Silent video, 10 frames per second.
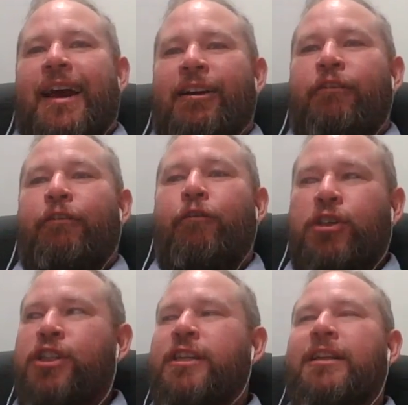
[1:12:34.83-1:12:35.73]
And
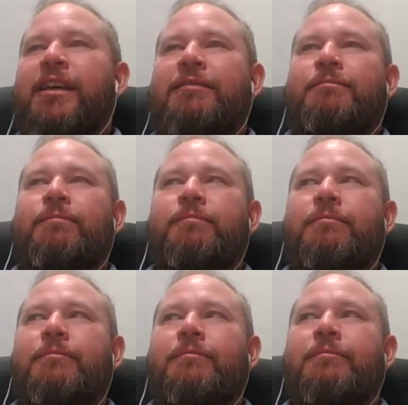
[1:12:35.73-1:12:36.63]
unfortunately,
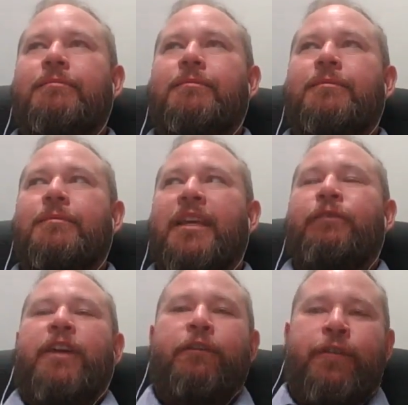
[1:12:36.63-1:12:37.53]

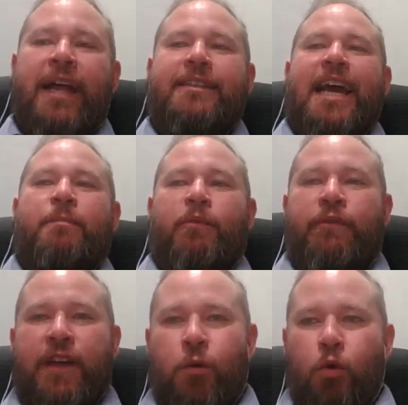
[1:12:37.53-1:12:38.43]
if that type of
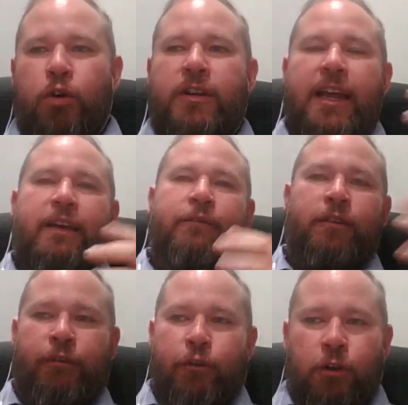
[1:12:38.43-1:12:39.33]
thing worked, like if
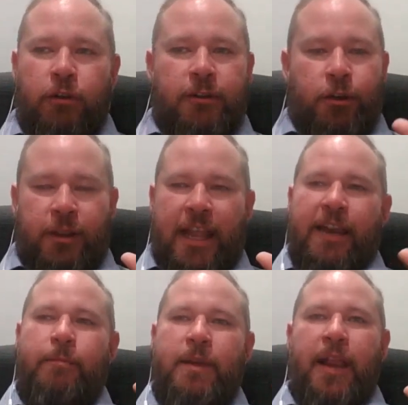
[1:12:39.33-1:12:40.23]
the full, you know,
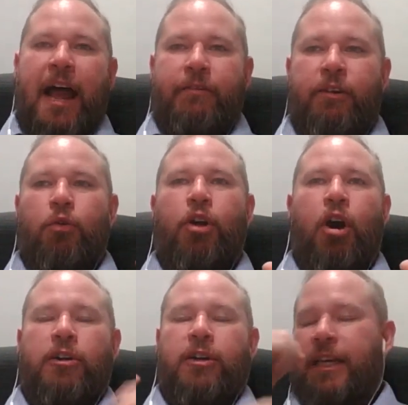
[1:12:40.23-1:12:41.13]
letting people have their own
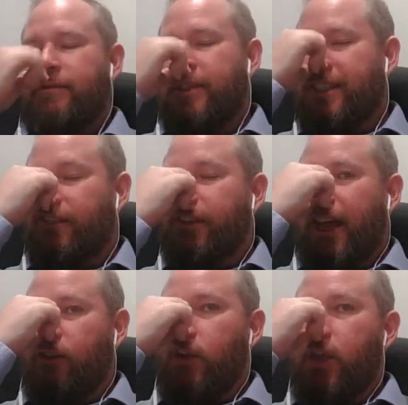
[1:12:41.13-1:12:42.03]
enclaves and stuff like
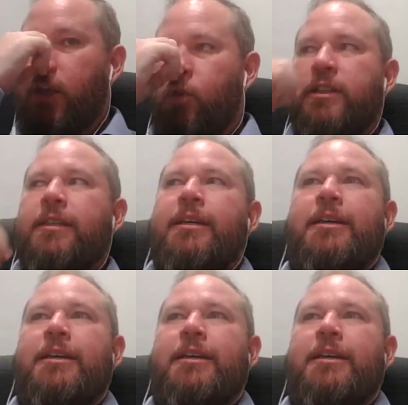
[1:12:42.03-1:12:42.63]
that really worked,